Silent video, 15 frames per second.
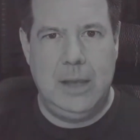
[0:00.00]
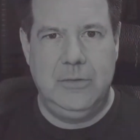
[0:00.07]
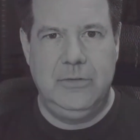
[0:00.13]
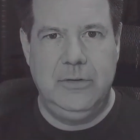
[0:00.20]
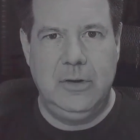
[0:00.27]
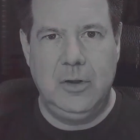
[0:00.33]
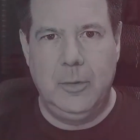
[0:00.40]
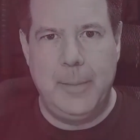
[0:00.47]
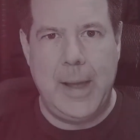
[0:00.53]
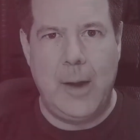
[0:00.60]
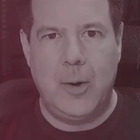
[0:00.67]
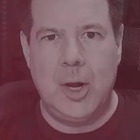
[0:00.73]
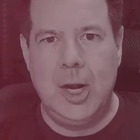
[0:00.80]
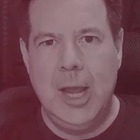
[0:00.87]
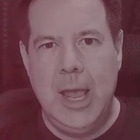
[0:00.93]

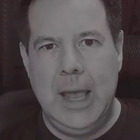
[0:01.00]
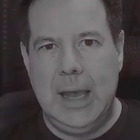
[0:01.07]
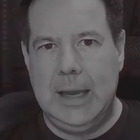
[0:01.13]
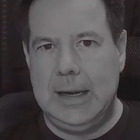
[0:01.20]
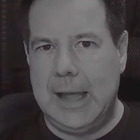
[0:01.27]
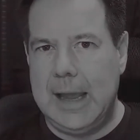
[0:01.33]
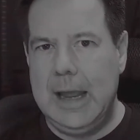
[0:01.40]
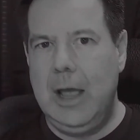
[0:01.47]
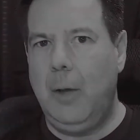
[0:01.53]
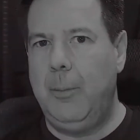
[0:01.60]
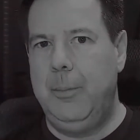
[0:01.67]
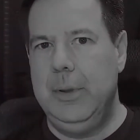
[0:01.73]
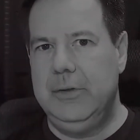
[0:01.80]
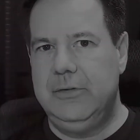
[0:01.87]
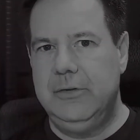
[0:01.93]
Ziegelbauer, and I
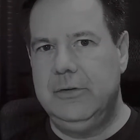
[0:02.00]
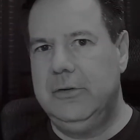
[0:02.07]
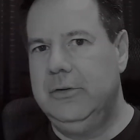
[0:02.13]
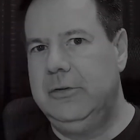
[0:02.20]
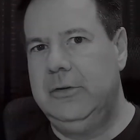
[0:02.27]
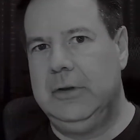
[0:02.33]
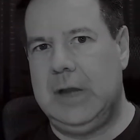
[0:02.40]
help businesses and